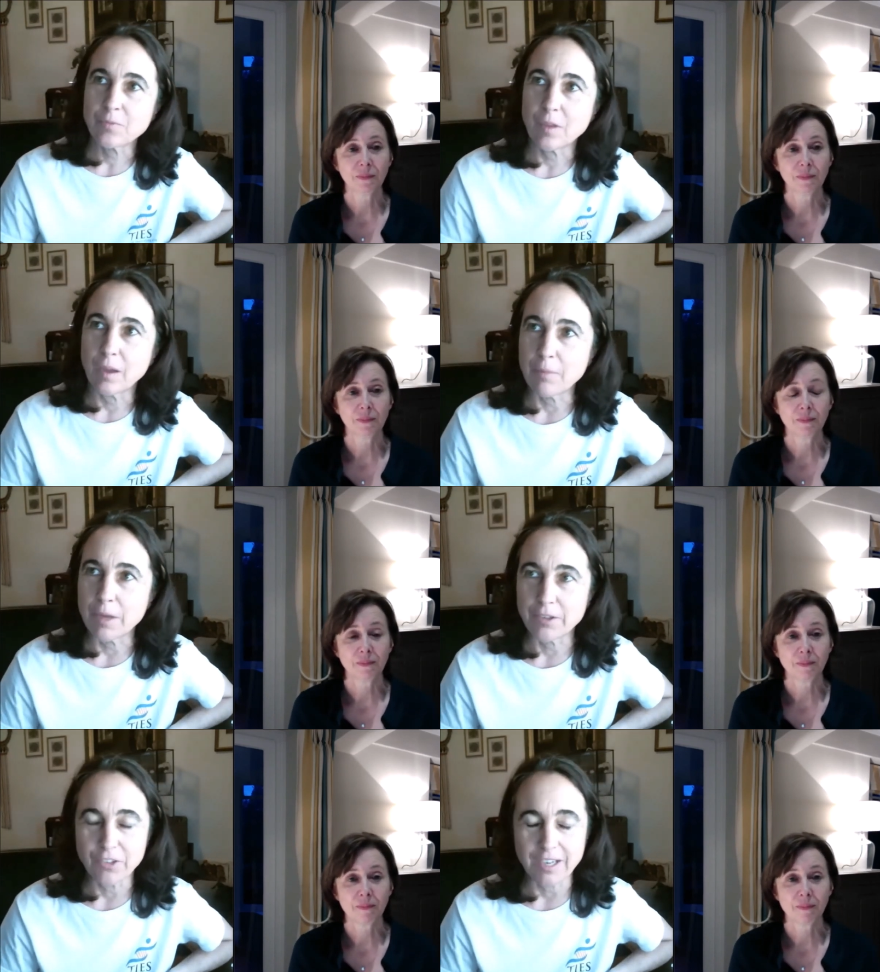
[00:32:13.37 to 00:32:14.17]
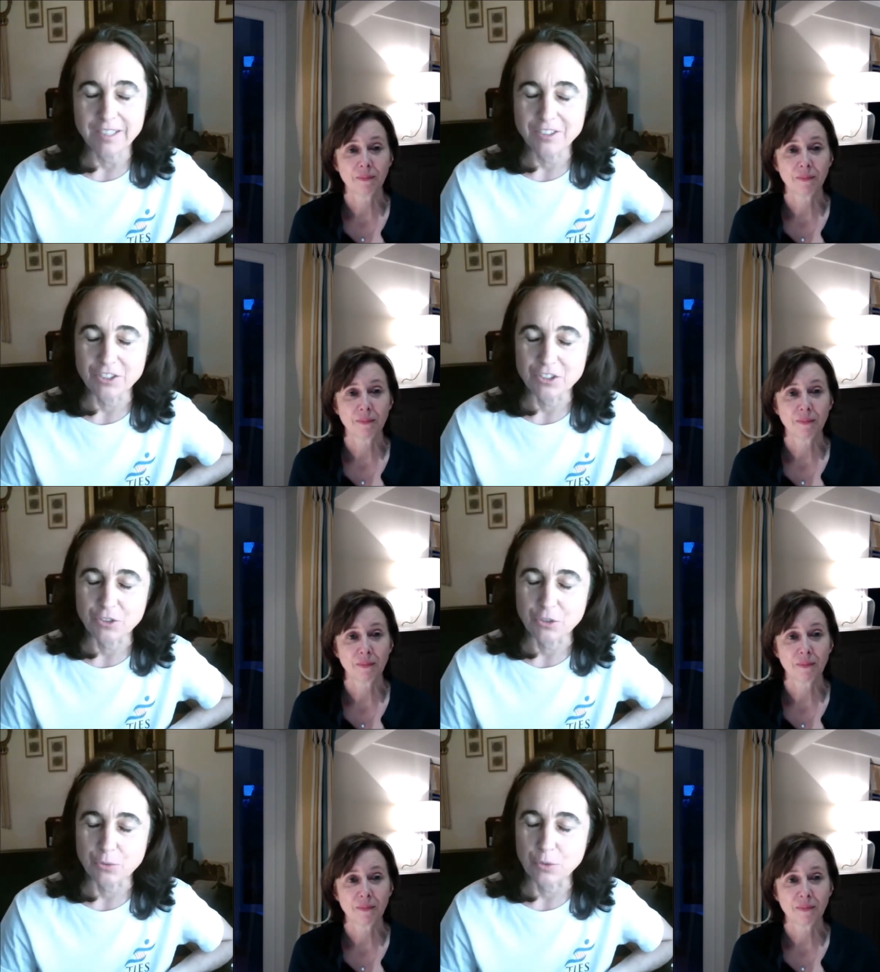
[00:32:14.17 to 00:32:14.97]
Speaker 1: I met a
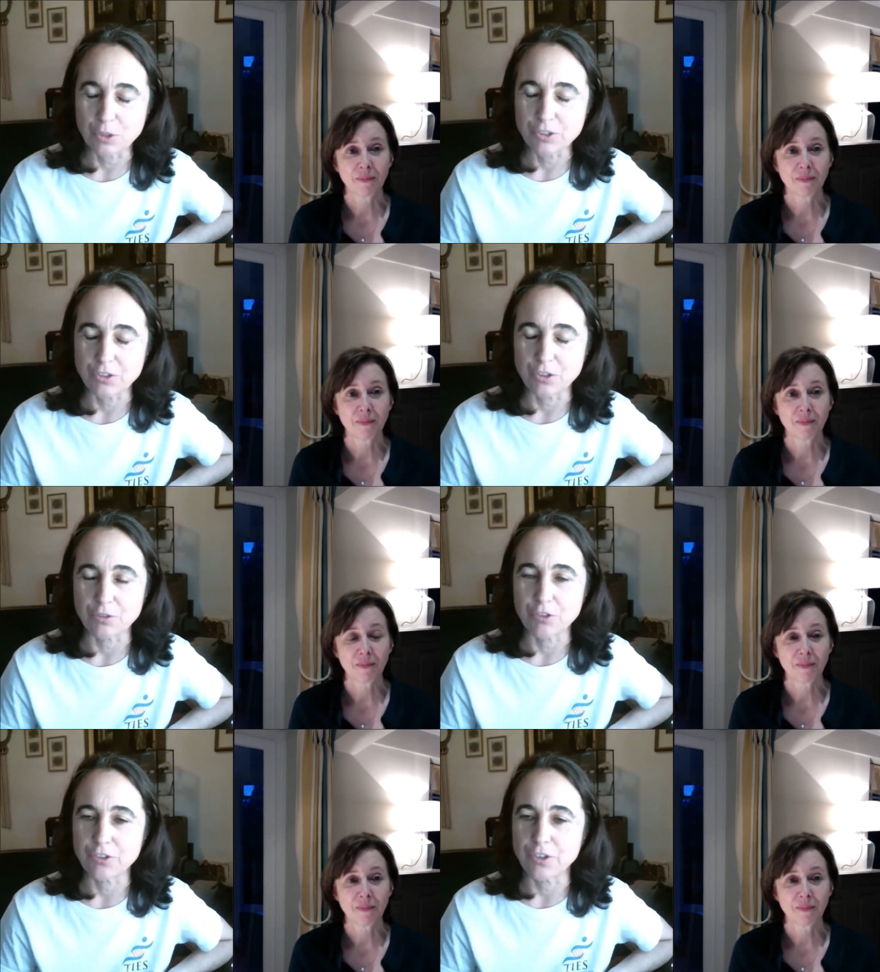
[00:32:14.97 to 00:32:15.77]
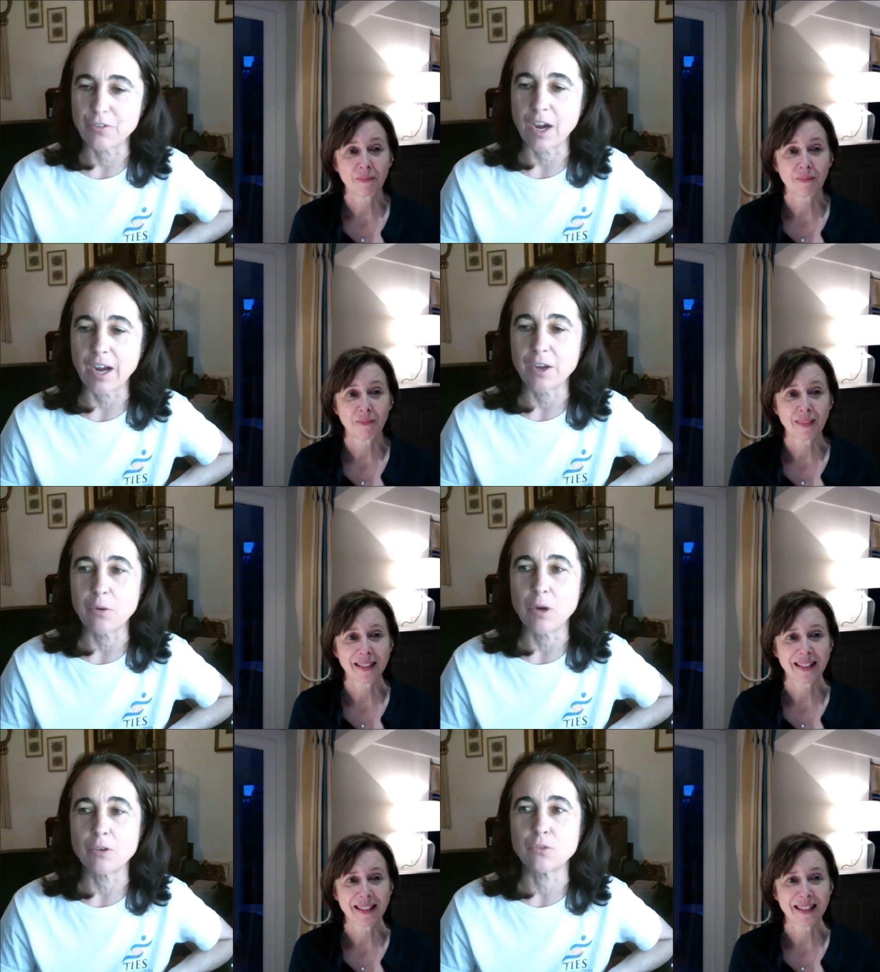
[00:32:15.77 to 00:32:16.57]
scientist who works at the University of
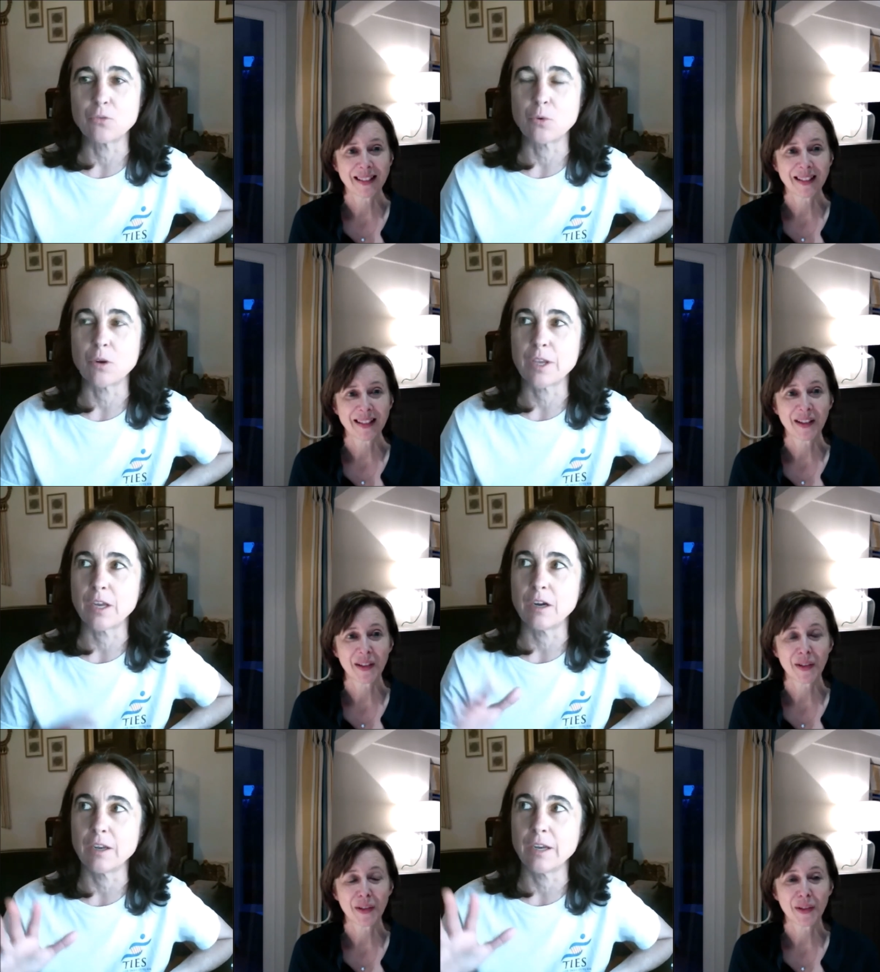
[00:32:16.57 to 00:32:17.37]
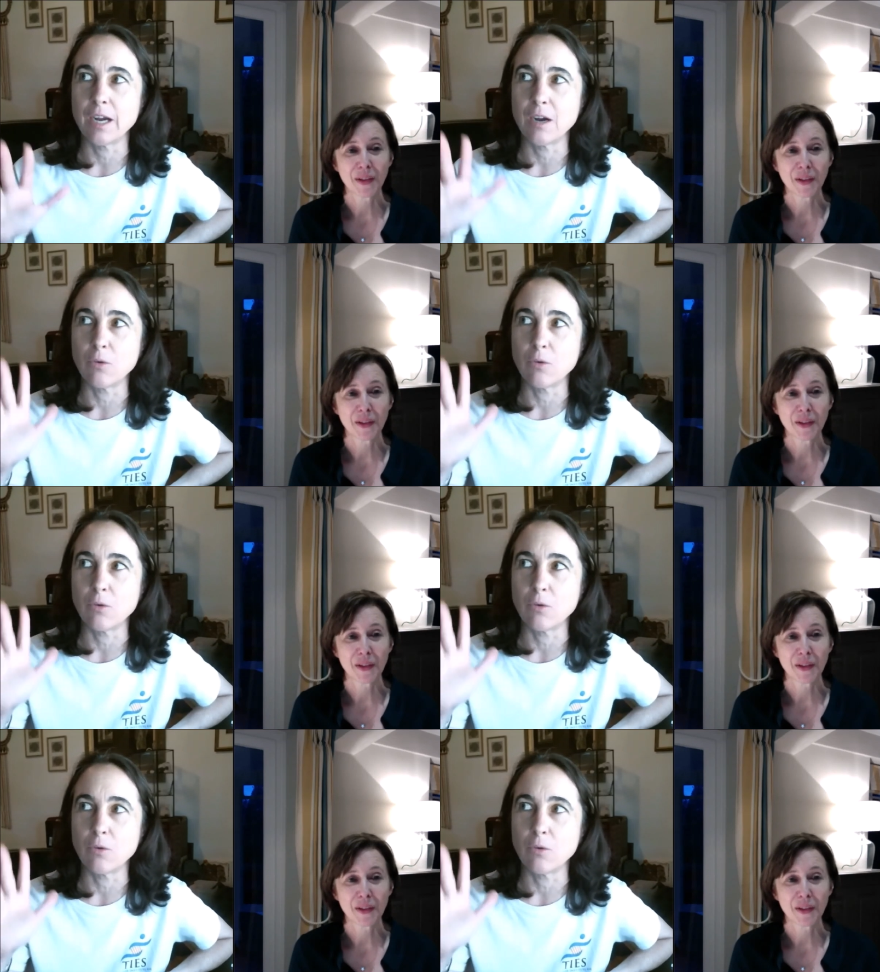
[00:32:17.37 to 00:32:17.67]
Iowa who's working on how